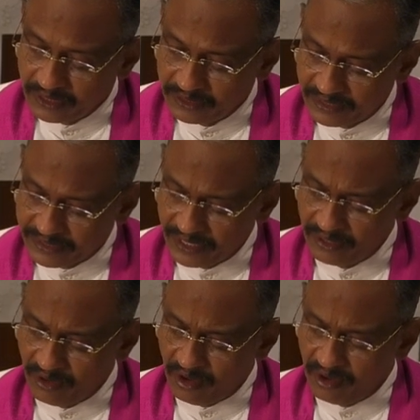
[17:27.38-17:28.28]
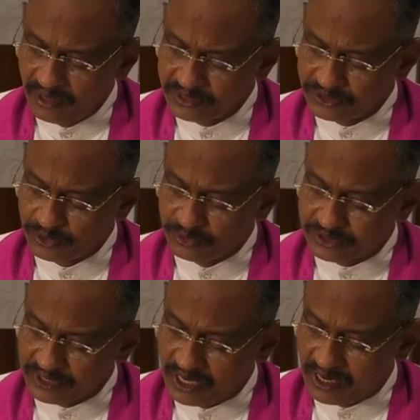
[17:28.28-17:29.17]
The ten horns you
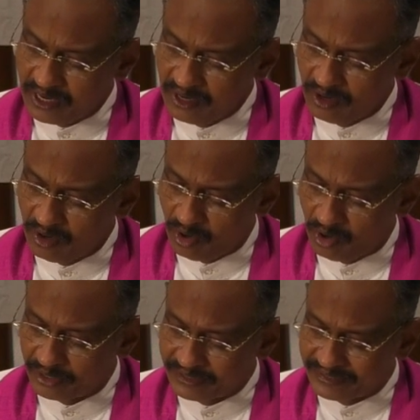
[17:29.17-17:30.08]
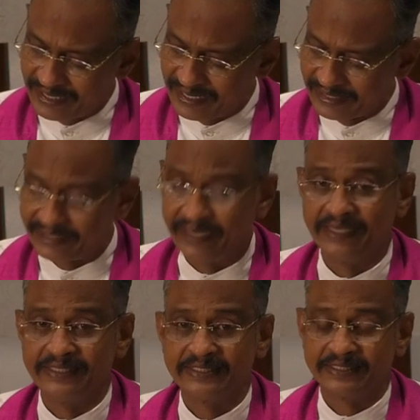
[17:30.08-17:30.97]
saw are ten
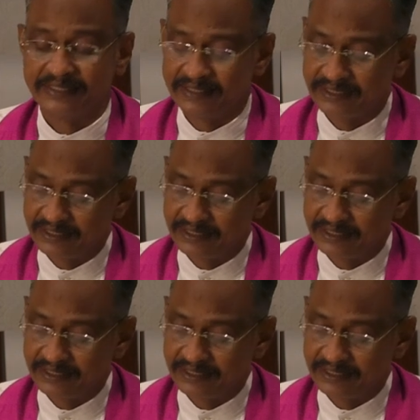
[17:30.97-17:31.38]
kings.